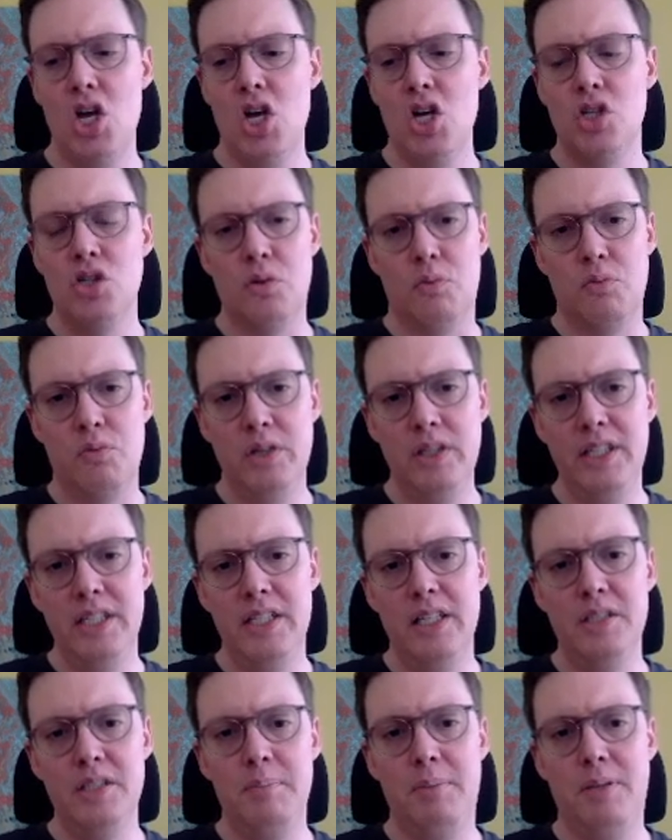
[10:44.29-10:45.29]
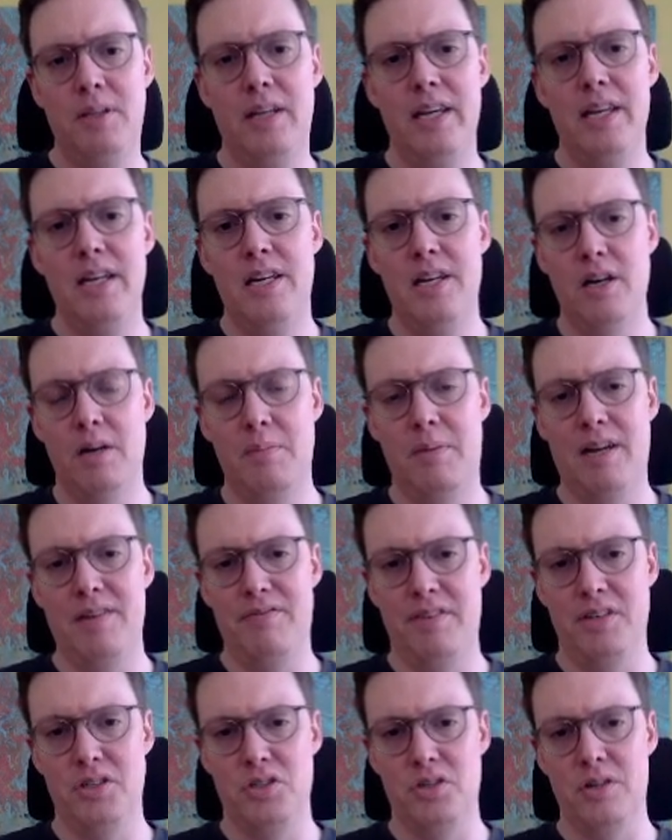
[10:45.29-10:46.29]
So really nice play here by
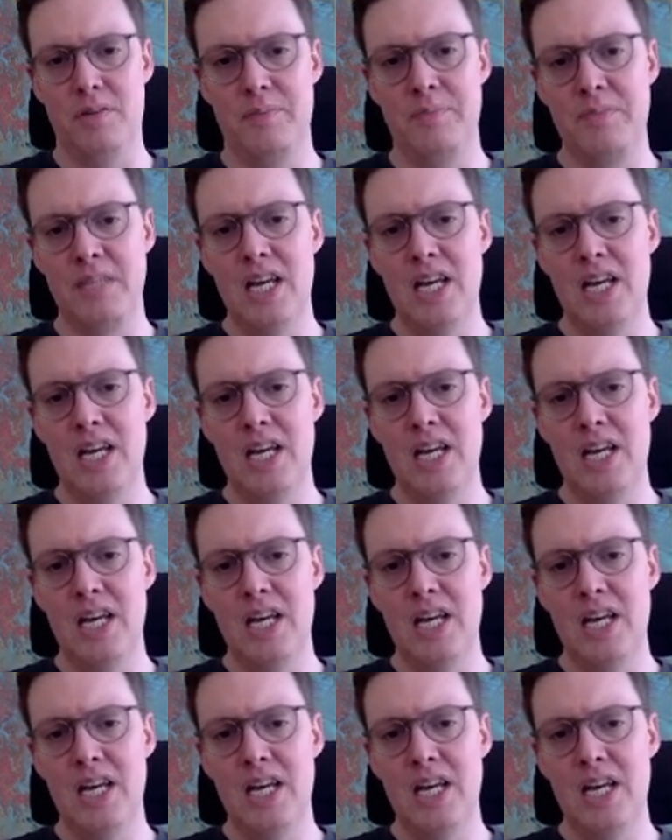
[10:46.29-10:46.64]
Fischer.